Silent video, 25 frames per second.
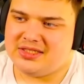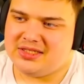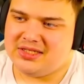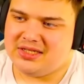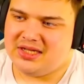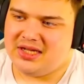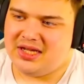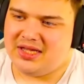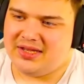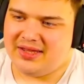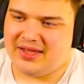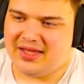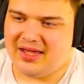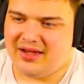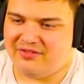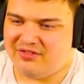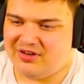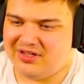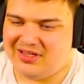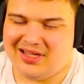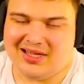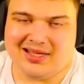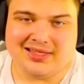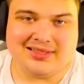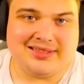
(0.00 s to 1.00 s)
And they are
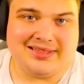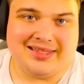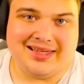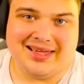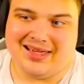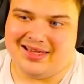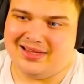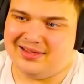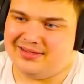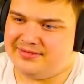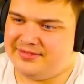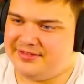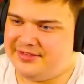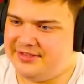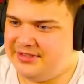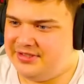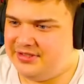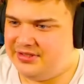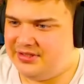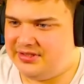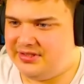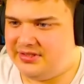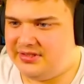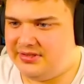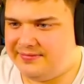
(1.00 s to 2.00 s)
really hard to get
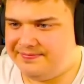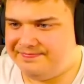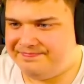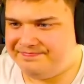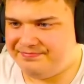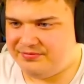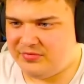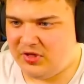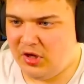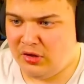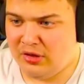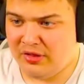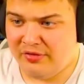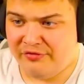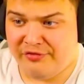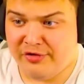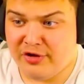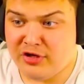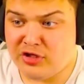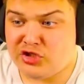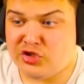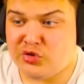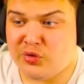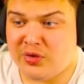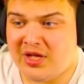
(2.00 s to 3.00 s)
because only the
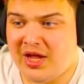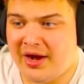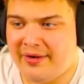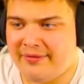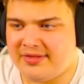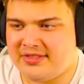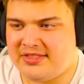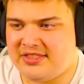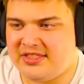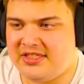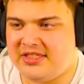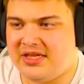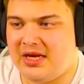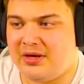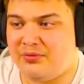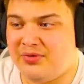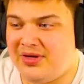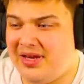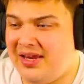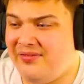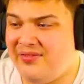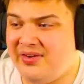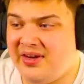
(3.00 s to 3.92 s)
first two are guaranteed, and we didn't even